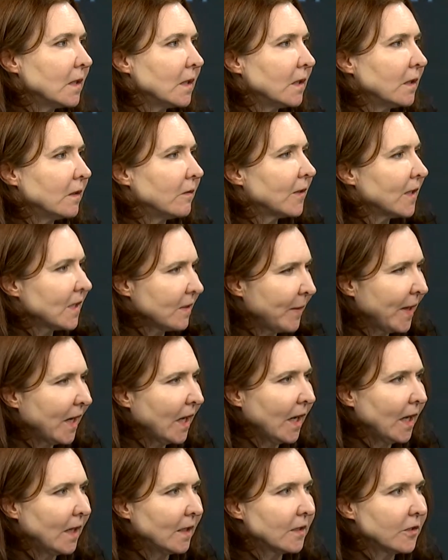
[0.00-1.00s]
the first mental
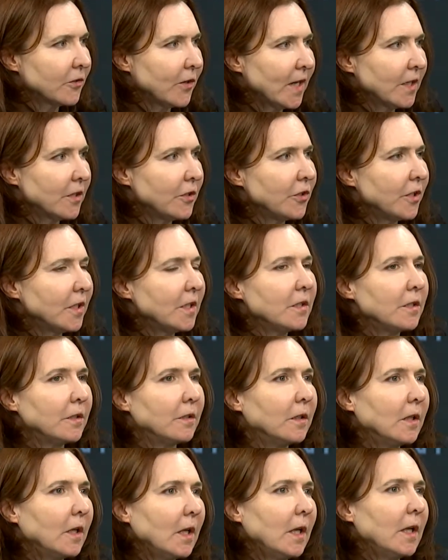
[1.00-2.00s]
health strategy,
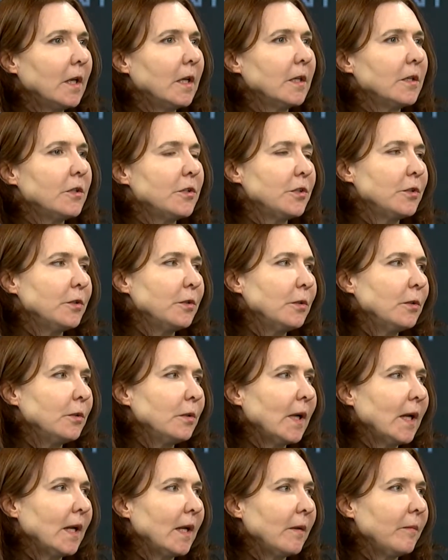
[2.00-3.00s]
to
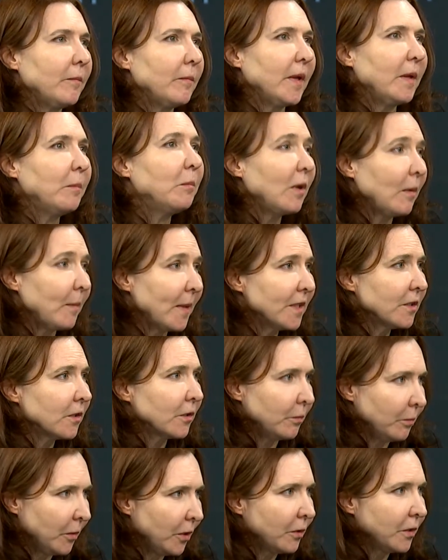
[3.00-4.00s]
implement
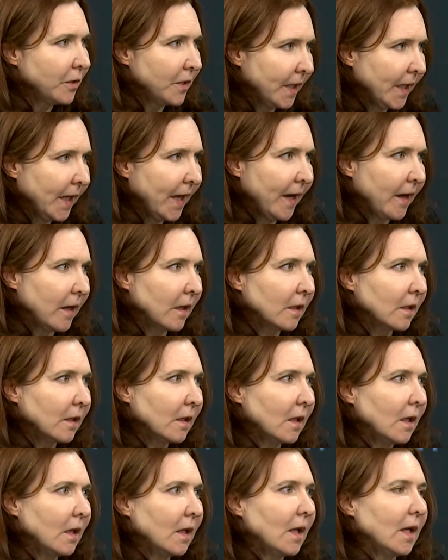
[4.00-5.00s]
community care.
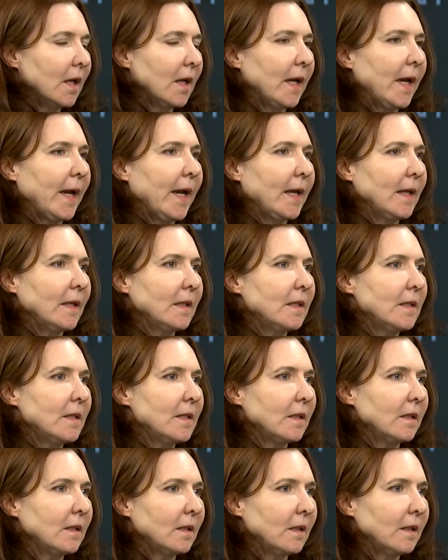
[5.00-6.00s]
And
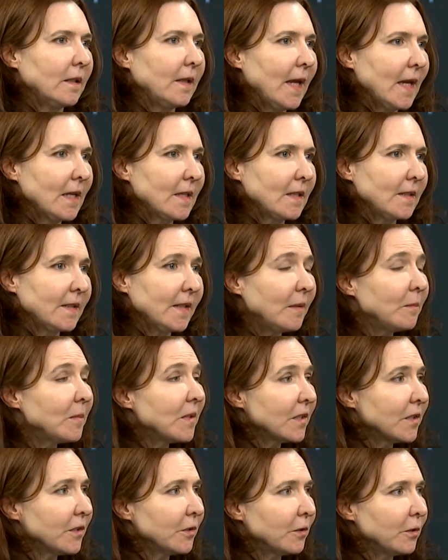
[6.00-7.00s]
that seems
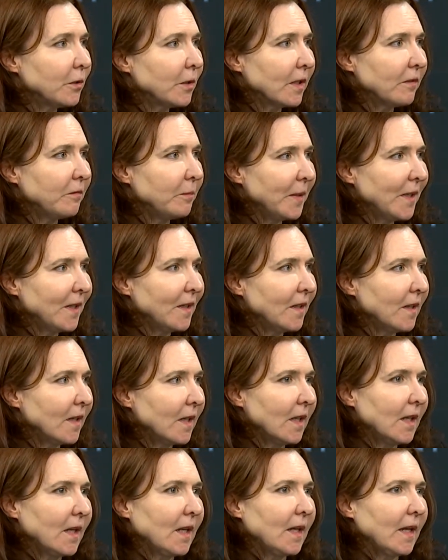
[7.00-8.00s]
to have been
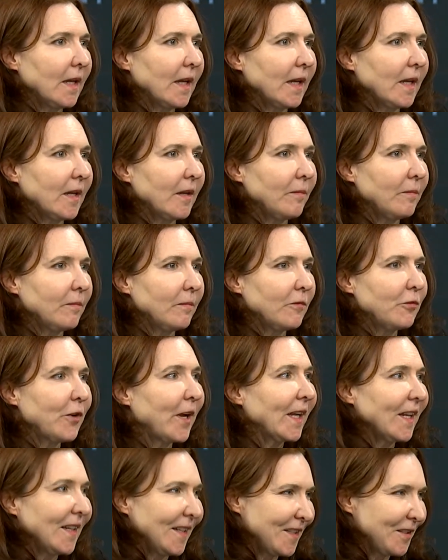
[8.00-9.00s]

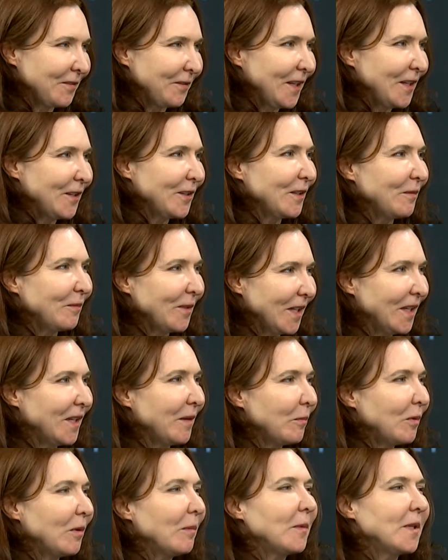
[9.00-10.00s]
dragging its feet in
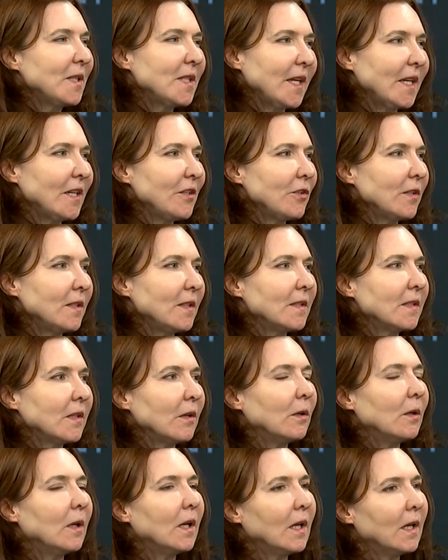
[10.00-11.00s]
implementation.
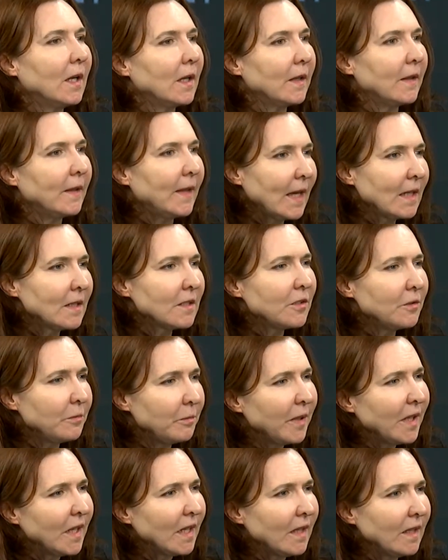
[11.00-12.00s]
So that, to
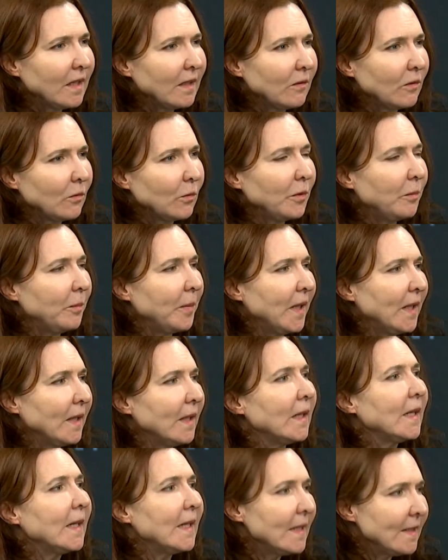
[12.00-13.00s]
me, would be
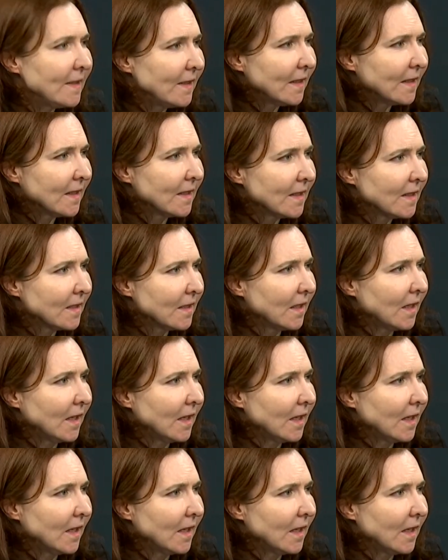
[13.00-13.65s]
the easiest